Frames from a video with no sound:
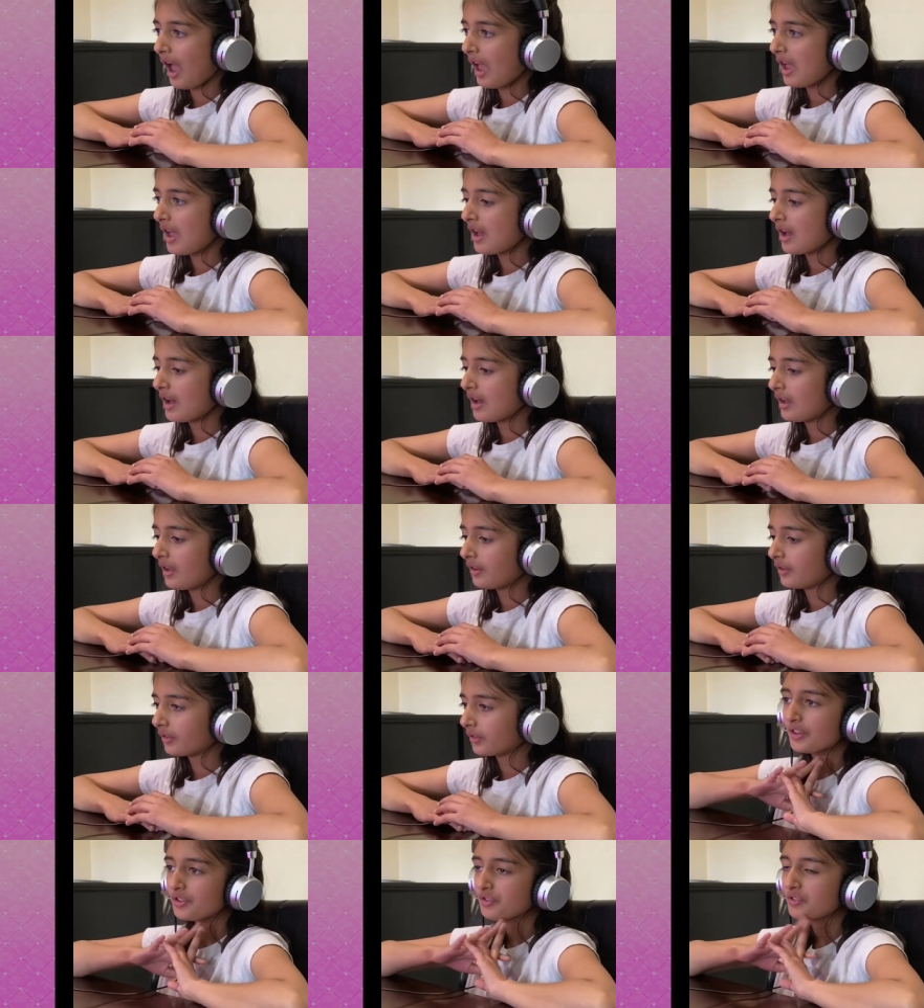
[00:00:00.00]

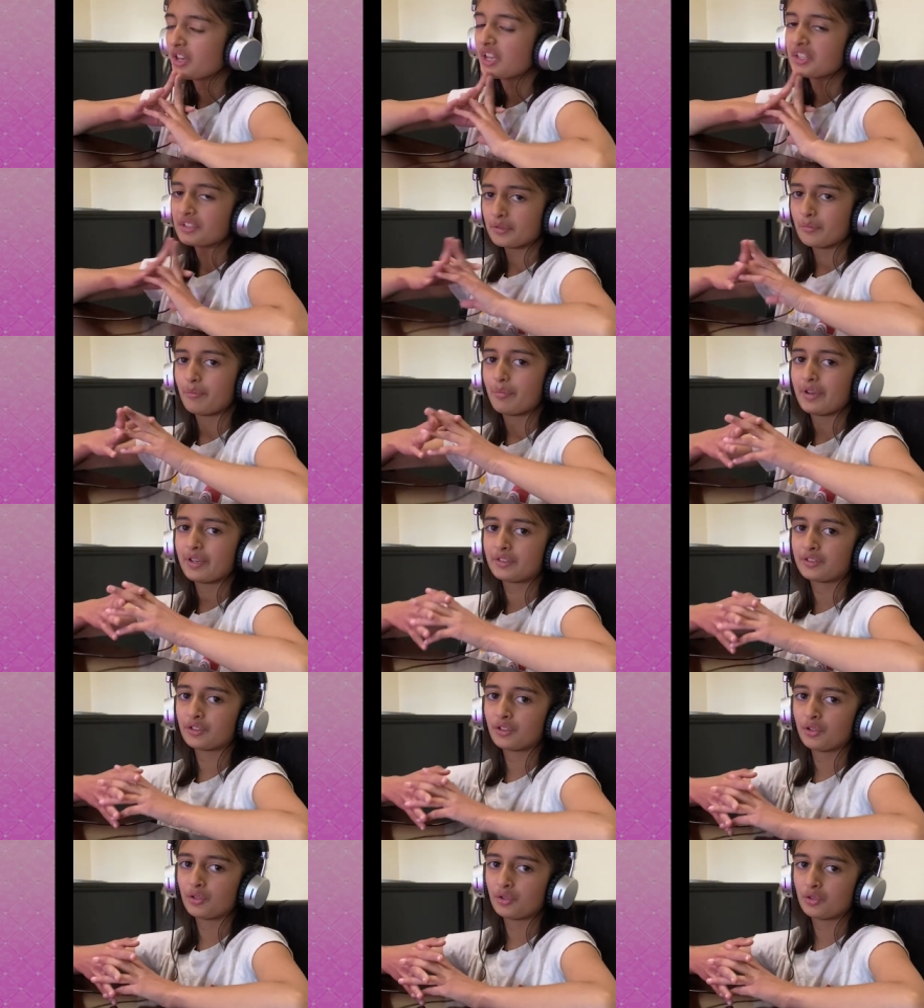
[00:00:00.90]
and you guys can
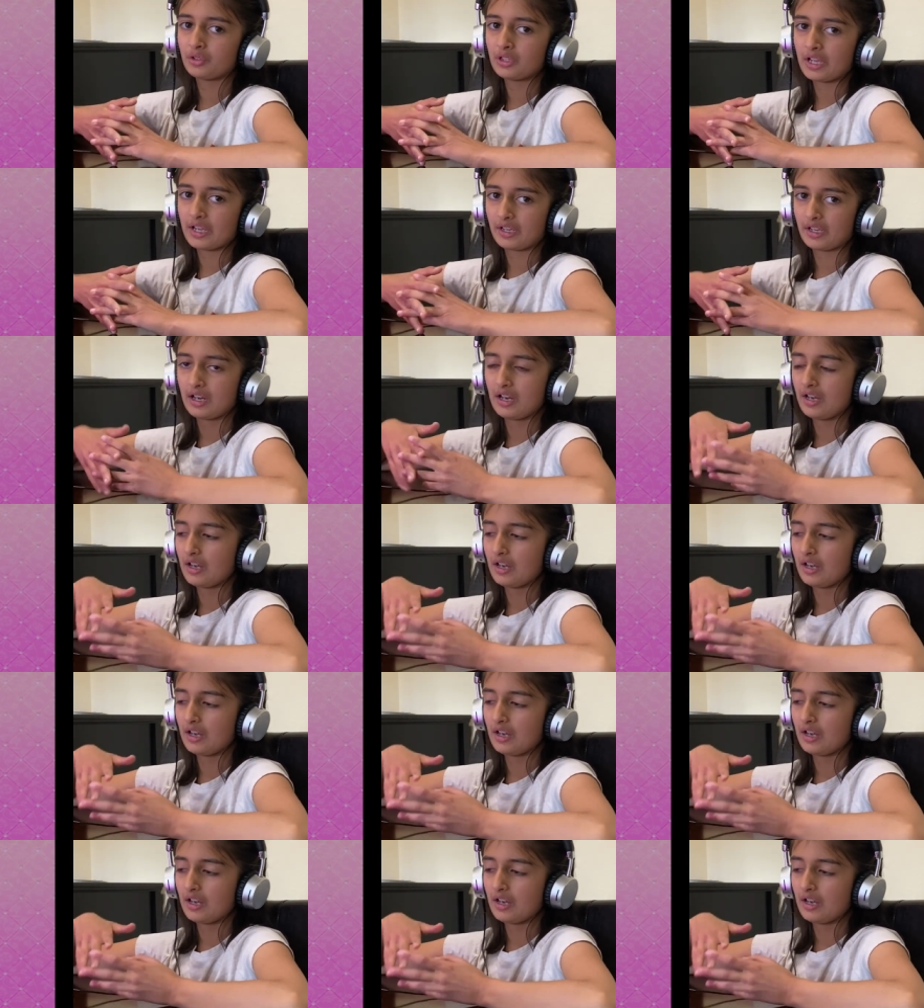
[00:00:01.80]
pick your own like